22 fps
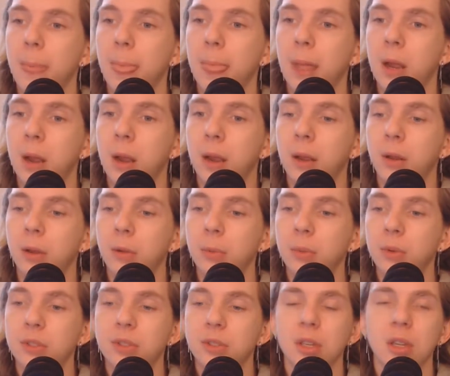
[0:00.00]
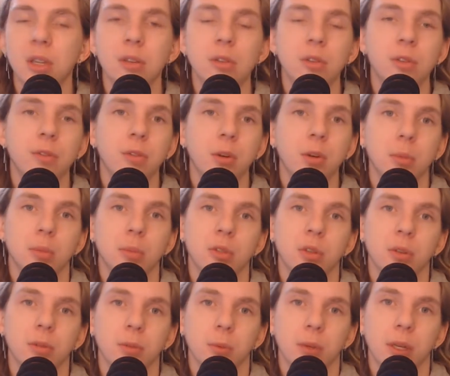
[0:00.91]
I hope we see a new From
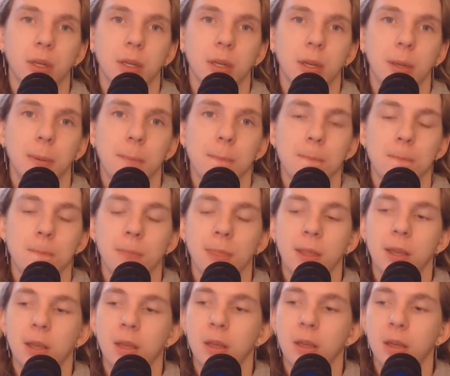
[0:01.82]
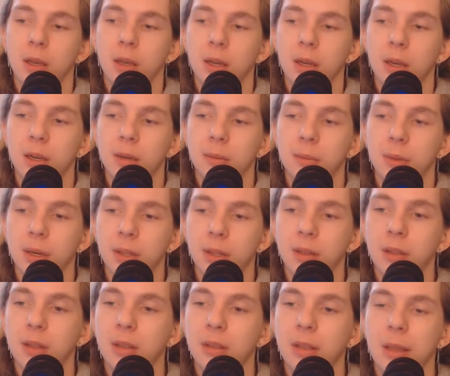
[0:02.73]
Software game. I
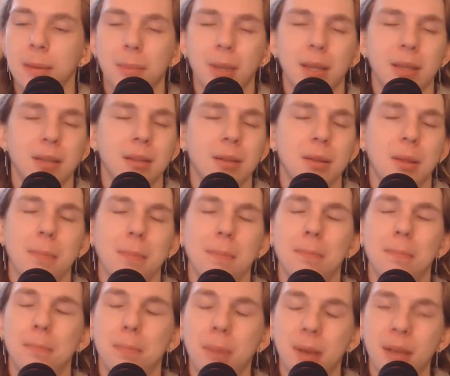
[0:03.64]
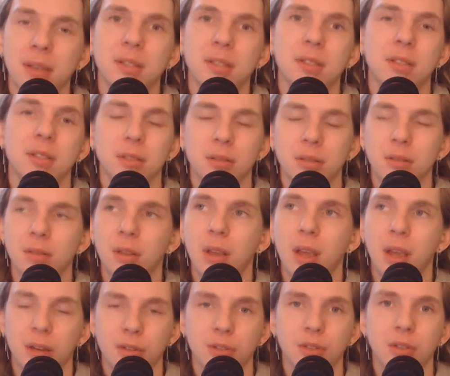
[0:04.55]
think they make the best
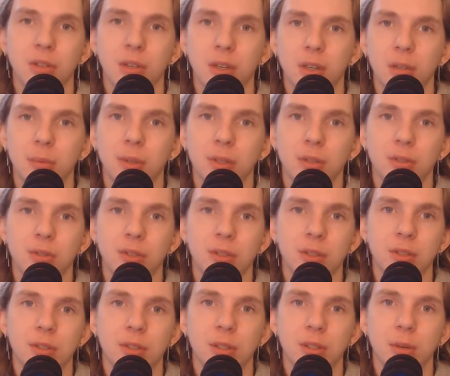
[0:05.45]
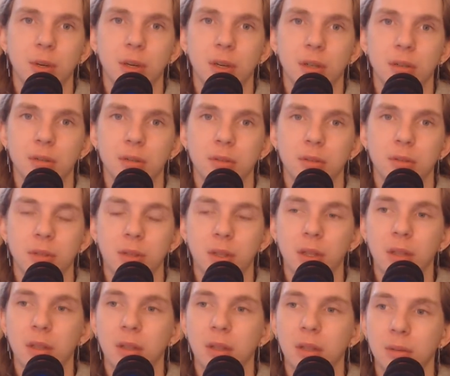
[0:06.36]
action RPGs there are
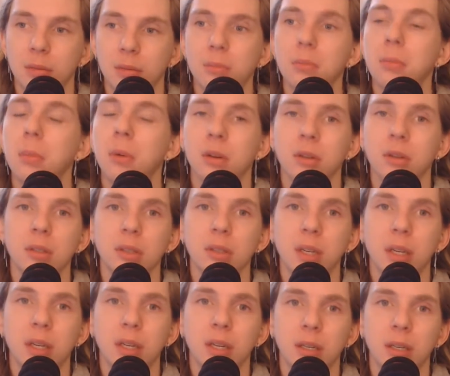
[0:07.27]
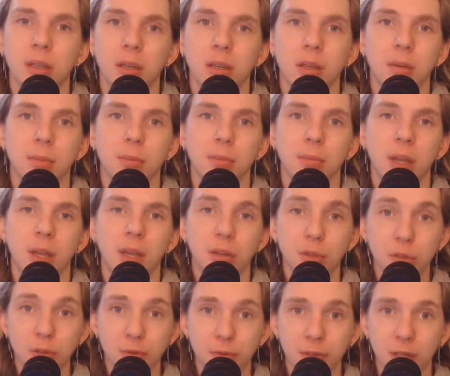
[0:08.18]
in the modern day
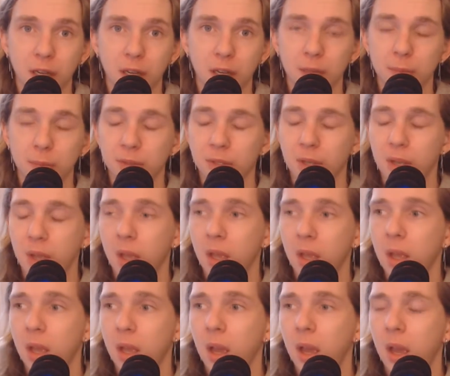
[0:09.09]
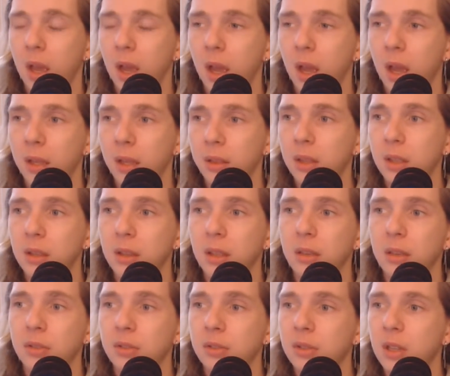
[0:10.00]
age of games. I think
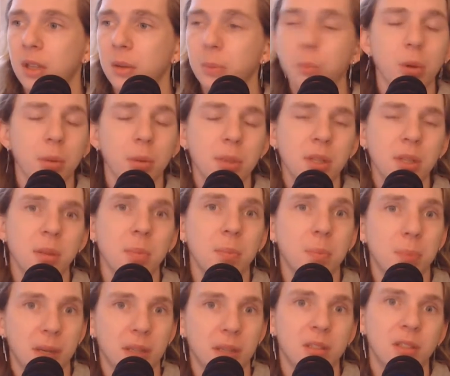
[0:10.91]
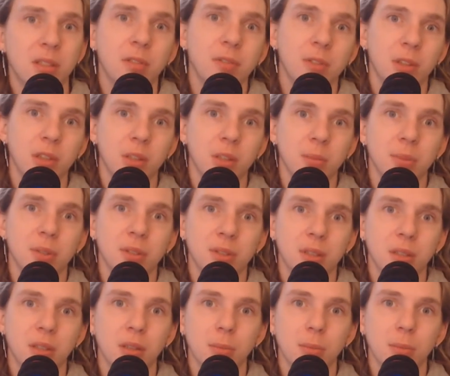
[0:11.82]
they're probably the best
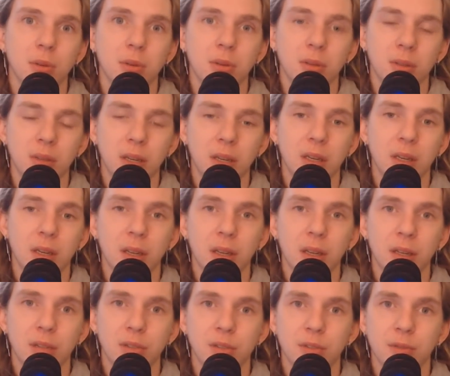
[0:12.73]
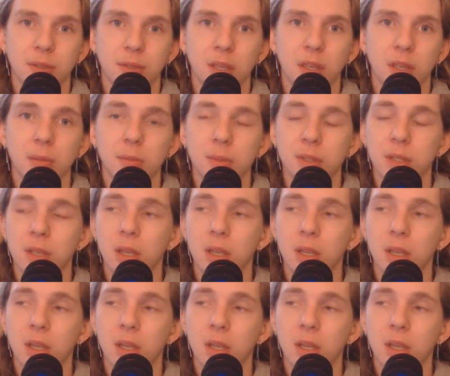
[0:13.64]
developers in the modern day age of games.